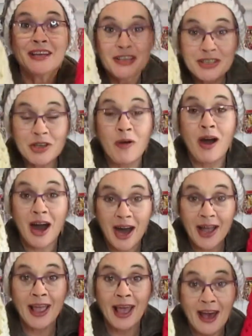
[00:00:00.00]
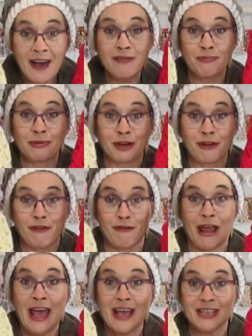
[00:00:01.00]
So I have
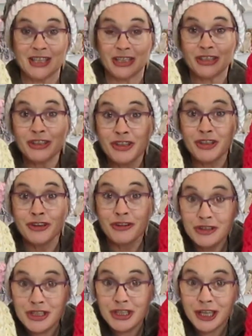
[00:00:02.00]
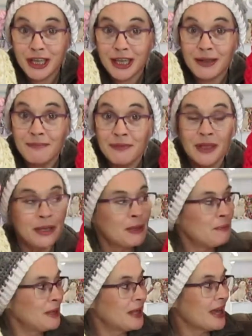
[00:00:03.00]
progressed hugely
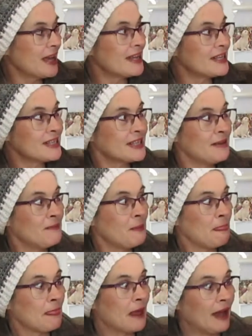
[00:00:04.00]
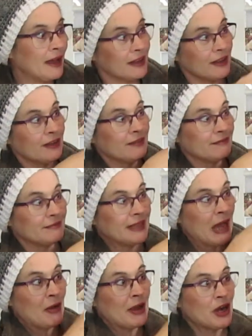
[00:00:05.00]
because uh,
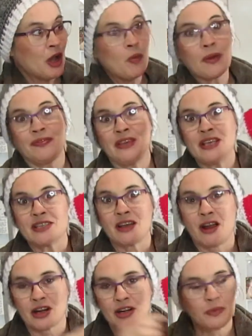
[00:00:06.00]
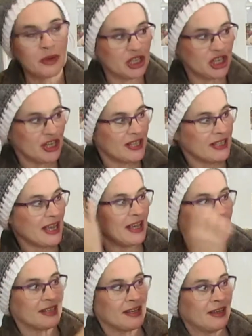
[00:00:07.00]
now I know what these are when she
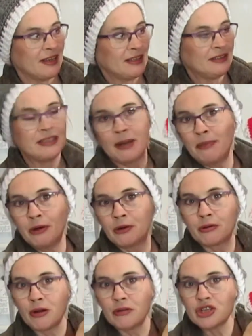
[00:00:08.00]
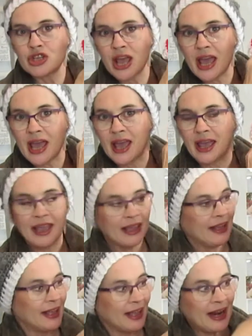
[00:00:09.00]
says double
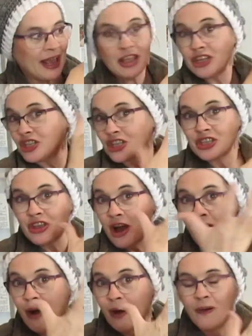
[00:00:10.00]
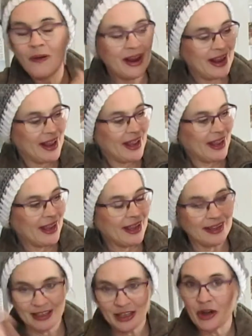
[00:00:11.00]
crochet and I could just go,
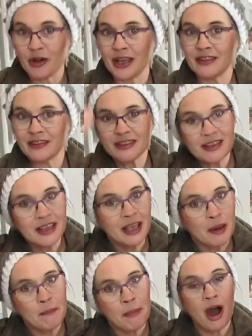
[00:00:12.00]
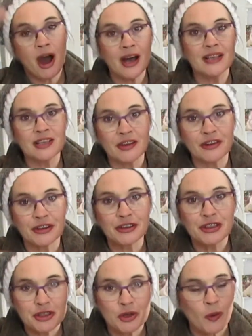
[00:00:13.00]
eh, you know, hit, hit pause on her
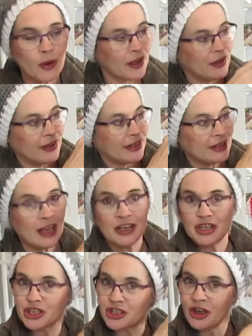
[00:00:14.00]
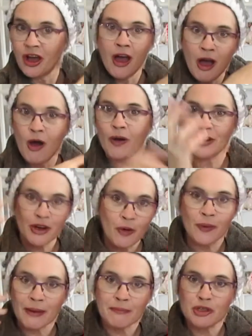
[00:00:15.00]
tutorial and, and just go and know
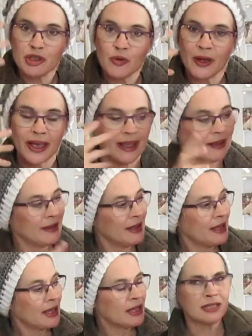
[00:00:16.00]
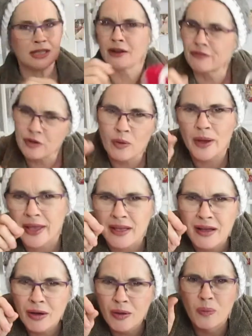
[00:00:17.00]
what I'm doing instead of going,
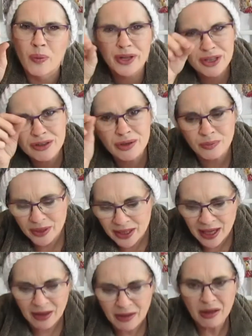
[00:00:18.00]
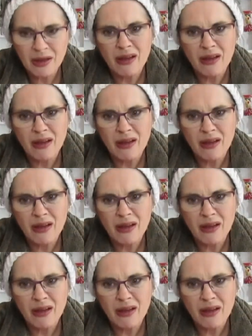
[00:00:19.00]
what do you do again?